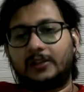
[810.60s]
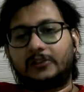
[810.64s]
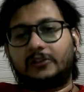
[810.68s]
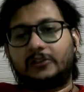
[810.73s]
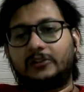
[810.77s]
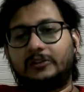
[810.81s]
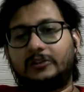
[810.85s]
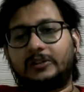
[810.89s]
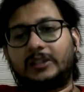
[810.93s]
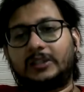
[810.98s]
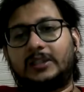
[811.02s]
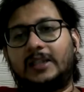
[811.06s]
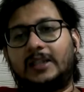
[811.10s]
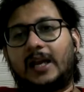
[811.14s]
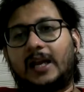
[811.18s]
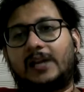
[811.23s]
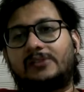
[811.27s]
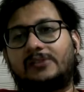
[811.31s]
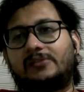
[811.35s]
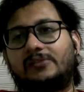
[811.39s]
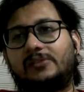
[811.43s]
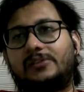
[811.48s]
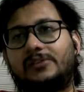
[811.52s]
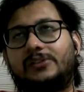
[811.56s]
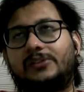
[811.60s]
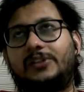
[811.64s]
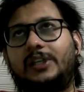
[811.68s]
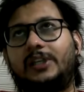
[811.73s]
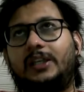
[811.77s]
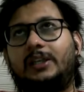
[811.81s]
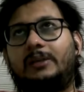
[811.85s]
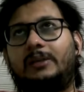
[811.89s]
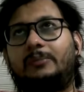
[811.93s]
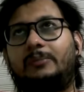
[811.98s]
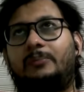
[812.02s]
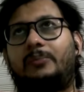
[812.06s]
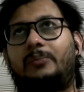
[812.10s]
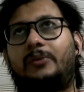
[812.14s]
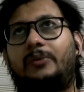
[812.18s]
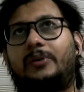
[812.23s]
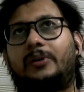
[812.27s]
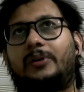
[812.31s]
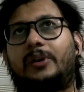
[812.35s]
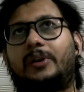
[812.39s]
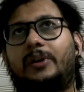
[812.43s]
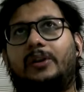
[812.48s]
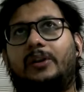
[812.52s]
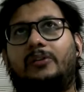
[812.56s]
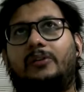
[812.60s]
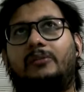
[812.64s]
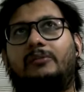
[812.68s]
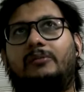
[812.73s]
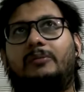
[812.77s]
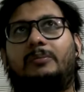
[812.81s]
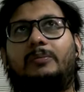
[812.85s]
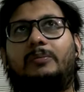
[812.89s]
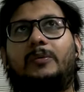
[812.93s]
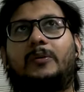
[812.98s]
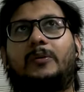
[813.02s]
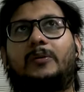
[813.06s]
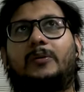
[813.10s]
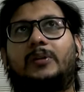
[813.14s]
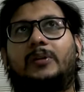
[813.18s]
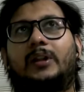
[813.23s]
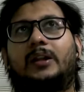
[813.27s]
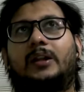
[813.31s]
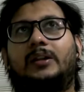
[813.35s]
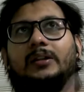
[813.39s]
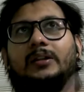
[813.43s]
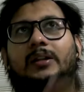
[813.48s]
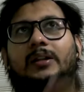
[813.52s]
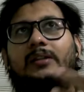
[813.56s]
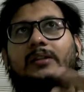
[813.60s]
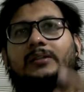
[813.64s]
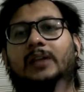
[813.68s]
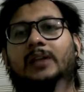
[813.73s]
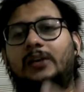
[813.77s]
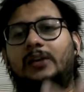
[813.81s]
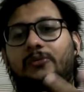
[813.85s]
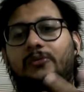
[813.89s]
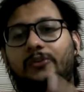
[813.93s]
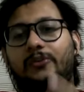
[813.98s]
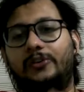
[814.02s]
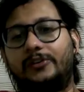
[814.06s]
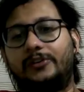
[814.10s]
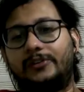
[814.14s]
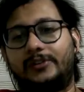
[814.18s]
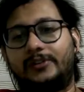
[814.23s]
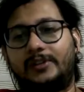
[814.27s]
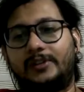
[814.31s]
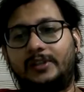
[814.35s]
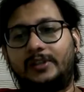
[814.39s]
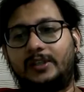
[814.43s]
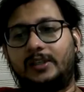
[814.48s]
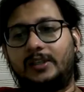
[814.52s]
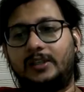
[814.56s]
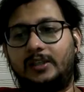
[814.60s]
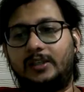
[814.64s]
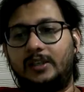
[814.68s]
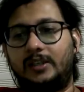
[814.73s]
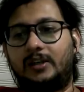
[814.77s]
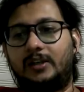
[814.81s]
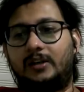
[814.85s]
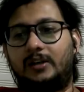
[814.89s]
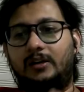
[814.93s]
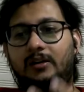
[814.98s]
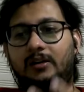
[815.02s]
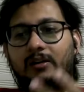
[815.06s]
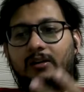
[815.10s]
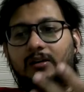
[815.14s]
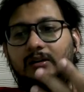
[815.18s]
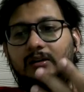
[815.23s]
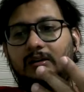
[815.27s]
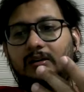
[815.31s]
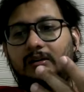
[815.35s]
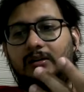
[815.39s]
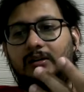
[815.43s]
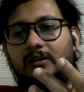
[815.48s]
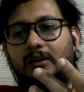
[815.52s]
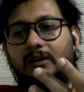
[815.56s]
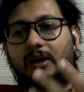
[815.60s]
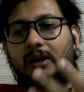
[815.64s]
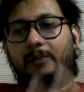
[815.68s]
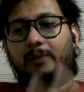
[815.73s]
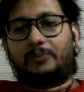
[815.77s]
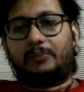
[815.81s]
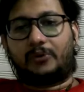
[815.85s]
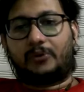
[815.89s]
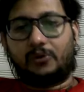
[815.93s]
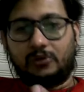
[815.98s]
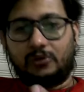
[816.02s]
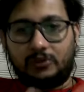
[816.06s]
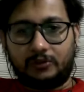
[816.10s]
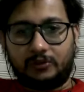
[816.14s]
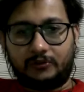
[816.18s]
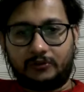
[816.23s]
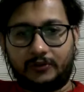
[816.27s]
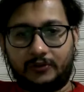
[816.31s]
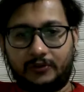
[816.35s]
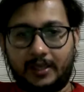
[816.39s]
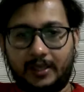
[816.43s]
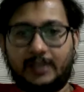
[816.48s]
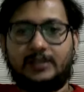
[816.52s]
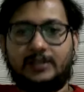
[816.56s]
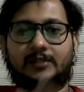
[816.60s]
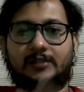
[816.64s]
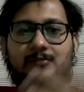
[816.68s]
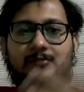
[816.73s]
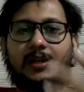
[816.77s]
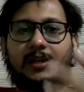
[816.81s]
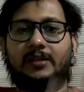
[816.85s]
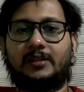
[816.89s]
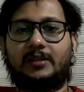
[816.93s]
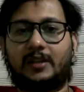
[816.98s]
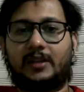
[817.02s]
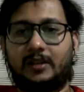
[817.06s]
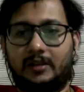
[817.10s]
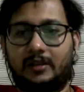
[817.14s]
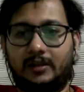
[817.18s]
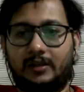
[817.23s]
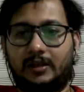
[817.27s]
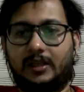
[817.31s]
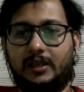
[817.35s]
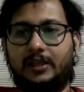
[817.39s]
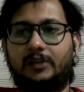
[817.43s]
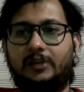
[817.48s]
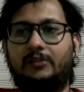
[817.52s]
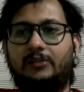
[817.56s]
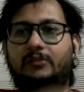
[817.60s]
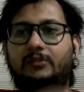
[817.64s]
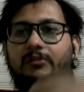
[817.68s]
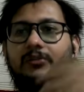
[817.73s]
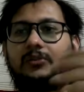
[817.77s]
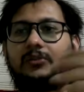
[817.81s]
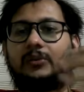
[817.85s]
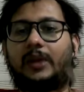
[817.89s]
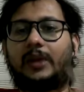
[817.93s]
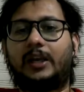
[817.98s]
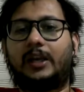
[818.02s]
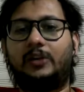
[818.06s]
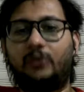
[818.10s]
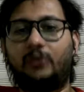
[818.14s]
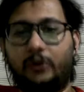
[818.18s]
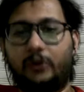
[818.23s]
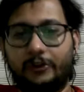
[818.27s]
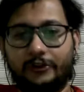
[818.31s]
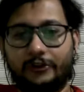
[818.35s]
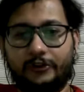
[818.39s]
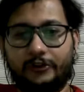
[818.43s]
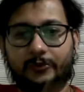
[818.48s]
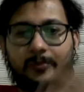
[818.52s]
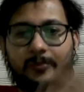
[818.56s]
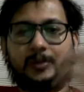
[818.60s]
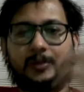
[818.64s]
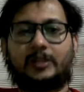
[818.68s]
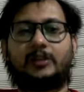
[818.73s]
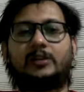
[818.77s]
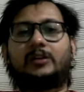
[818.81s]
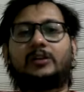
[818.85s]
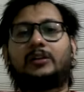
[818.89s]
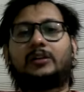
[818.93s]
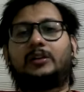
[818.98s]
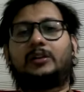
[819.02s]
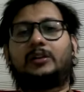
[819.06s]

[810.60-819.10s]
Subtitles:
So that was the that was the approach of science by then, like so advancement,